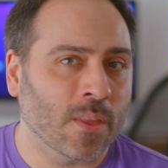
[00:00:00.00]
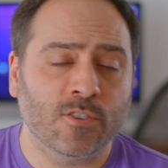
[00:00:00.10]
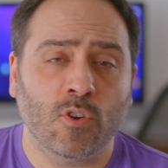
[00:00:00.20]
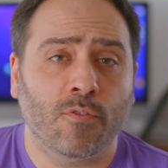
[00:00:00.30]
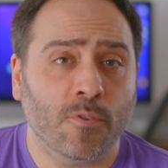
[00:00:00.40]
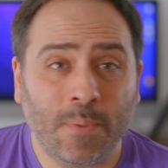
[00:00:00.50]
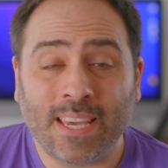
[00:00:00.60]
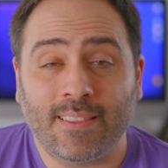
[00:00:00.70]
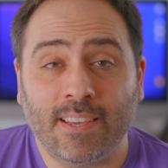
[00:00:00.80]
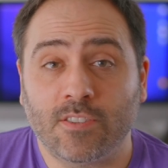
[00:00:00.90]
So for
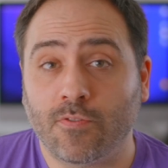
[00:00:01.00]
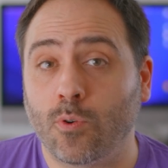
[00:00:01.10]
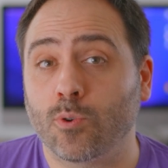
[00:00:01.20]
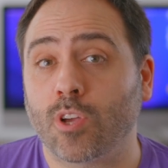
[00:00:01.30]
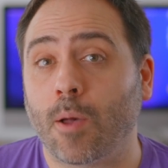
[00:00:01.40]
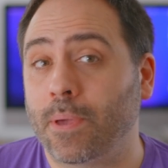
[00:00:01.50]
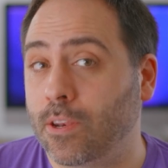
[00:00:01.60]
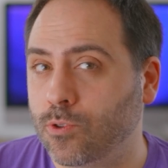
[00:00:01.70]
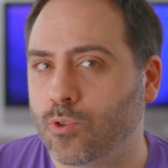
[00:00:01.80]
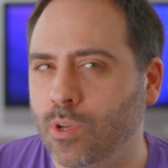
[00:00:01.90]
me at least, Photoshop
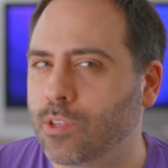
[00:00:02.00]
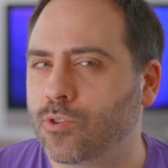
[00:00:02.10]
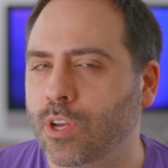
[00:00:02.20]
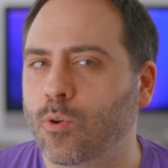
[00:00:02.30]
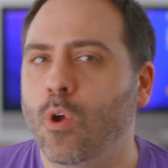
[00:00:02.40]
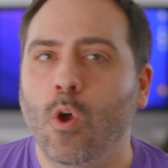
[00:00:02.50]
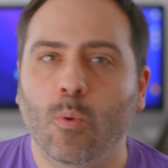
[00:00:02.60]
and also Illustrator